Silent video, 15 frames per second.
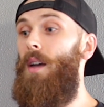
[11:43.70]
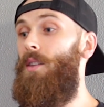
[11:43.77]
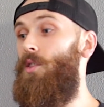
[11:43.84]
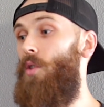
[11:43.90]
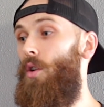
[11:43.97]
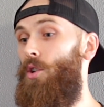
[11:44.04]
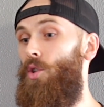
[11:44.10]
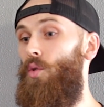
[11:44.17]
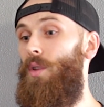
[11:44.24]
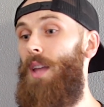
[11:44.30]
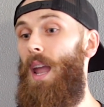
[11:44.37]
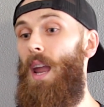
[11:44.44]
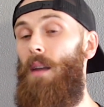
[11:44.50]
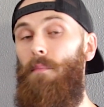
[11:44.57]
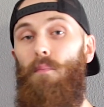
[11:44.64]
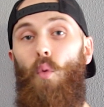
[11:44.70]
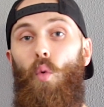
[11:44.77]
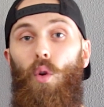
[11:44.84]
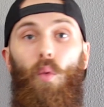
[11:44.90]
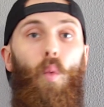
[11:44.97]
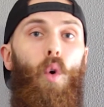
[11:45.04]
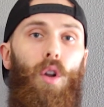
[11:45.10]
start to gain
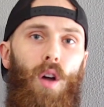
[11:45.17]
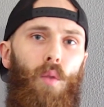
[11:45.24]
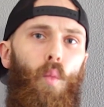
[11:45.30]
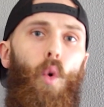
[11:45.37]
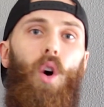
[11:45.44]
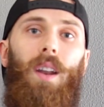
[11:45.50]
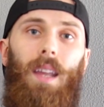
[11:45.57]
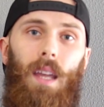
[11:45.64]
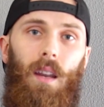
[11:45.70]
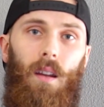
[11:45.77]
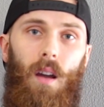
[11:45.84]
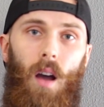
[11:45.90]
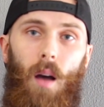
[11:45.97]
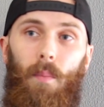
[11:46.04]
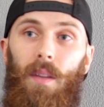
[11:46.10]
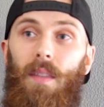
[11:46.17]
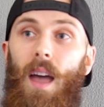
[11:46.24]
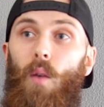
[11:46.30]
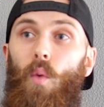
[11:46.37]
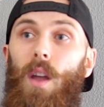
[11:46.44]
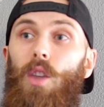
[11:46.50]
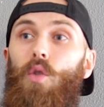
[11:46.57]
more one-on-one income, and
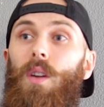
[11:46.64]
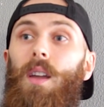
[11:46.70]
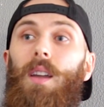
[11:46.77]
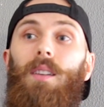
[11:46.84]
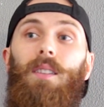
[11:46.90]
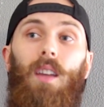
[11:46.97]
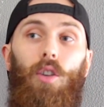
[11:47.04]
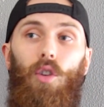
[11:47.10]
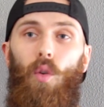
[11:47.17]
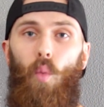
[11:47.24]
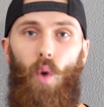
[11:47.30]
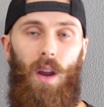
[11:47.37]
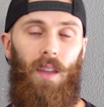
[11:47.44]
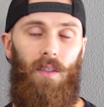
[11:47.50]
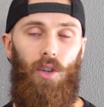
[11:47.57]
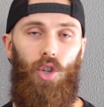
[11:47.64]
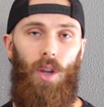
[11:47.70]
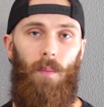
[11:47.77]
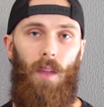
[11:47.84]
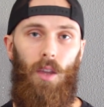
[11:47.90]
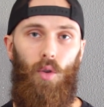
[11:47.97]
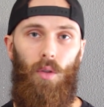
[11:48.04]
that way you can continue to work at the
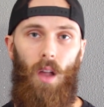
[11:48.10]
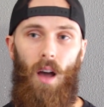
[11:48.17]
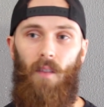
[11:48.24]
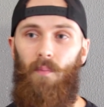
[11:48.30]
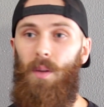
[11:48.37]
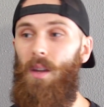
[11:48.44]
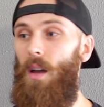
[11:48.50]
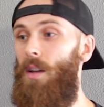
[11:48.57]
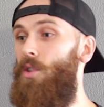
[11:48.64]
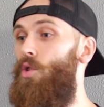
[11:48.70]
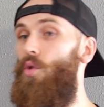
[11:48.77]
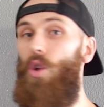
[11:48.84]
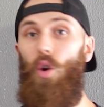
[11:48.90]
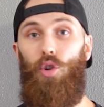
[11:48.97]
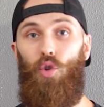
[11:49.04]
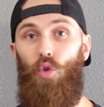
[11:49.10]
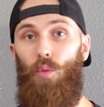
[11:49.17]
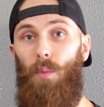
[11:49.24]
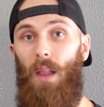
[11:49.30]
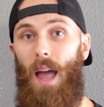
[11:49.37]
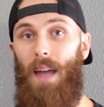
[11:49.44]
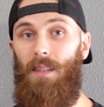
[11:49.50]
gym that you love because you coach
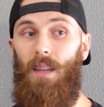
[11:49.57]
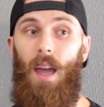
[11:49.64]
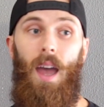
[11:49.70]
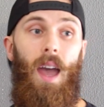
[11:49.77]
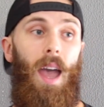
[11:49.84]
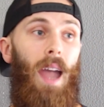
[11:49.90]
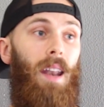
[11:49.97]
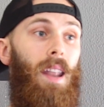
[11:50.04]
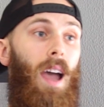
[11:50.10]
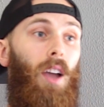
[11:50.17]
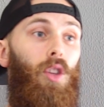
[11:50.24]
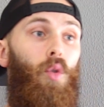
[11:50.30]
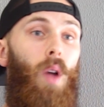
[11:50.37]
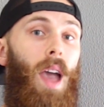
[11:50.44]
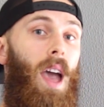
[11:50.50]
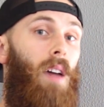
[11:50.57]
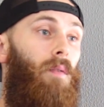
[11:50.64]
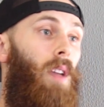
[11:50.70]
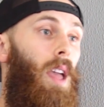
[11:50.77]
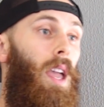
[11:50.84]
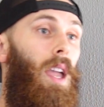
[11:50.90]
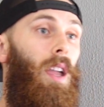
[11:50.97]
group class, and now you
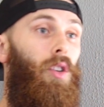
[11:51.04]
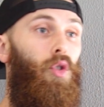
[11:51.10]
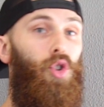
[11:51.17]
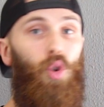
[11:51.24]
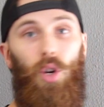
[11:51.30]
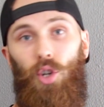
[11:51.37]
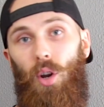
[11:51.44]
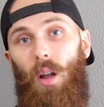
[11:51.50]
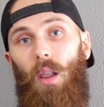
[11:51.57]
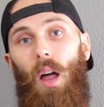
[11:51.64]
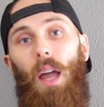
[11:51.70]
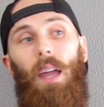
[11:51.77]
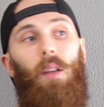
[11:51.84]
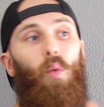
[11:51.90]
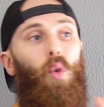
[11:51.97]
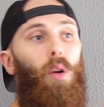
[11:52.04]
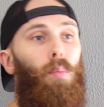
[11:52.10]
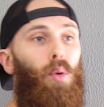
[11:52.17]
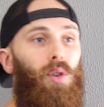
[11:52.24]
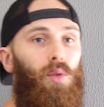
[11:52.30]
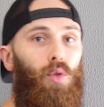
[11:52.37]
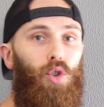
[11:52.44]
have a nutrition client or a
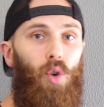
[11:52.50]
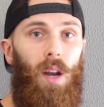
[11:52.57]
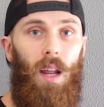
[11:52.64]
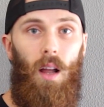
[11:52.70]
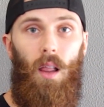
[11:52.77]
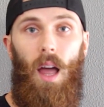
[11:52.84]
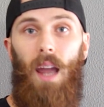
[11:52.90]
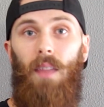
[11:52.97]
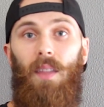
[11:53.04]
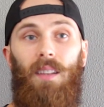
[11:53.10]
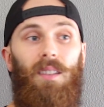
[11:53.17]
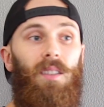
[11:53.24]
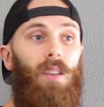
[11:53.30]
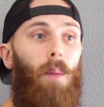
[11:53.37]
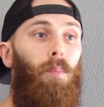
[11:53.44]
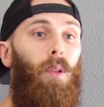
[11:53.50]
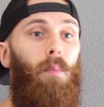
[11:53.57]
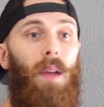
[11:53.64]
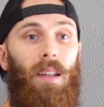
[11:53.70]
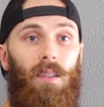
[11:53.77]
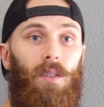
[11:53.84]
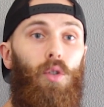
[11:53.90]
personal training client that
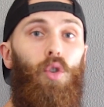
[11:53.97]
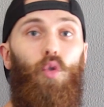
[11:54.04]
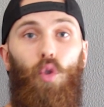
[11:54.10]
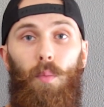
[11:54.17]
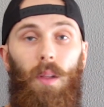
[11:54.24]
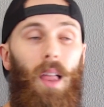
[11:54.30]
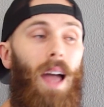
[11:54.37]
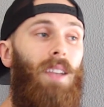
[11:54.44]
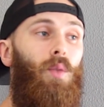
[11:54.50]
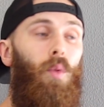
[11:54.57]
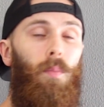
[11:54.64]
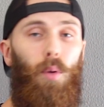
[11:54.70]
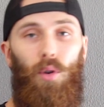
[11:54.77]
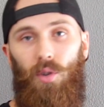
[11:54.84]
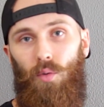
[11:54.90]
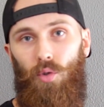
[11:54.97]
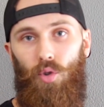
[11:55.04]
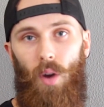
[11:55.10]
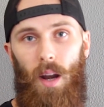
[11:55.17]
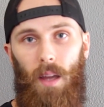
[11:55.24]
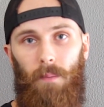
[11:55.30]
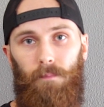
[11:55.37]
supplements their group class with personal
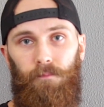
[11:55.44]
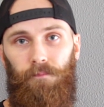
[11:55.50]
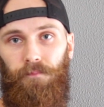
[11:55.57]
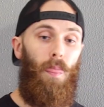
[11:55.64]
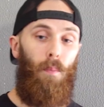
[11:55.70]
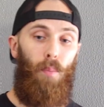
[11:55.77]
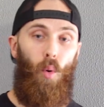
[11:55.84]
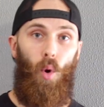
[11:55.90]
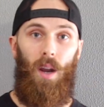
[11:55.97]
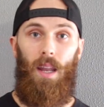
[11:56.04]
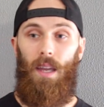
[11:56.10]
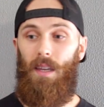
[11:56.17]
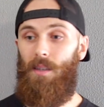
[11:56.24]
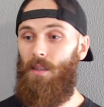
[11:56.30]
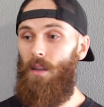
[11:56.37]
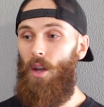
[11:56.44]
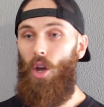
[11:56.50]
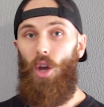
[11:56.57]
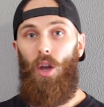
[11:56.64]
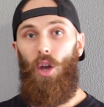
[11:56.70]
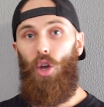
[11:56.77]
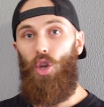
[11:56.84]
training. The point
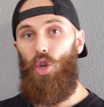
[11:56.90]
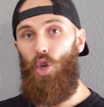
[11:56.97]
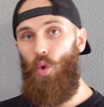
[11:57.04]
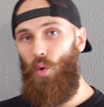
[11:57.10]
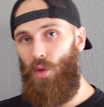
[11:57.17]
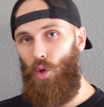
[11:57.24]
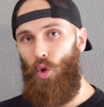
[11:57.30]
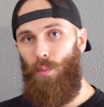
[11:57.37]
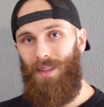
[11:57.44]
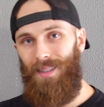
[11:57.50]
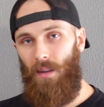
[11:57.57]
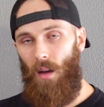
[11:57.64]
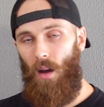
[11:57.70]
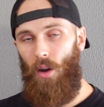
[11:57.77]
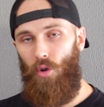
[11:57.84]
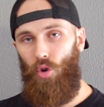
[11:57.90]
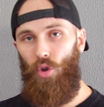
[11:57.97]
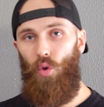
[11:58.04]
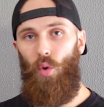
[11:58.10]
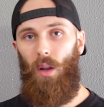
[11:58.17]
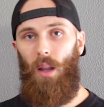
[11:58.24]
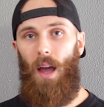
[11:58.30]
is, YouTube is an
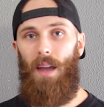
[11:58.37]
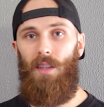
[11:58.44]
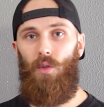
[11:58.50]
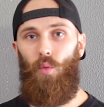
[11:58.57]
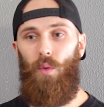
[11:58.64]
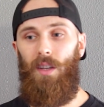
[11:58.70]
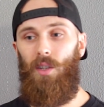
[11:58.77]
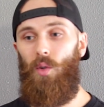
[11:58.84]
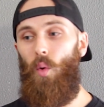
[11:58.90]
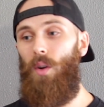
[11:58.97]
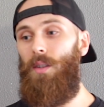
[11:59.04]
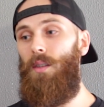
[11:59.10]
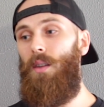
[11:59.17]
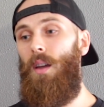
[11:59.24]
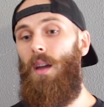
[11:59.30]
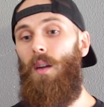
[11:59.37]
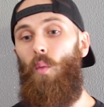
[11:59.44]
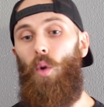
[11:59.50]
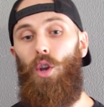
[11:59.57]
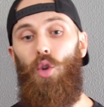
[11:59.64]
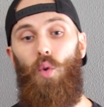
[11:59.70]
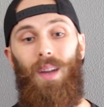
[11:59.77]
underutilized resource
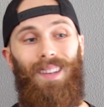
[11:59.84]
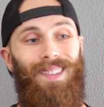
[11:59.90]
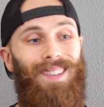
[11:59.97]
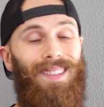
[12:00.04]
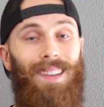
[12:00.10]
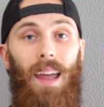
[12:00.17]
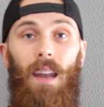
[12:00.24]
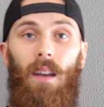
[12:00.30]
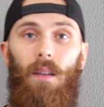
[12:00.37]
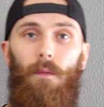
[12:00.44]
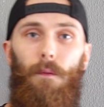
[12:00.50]
where you can send and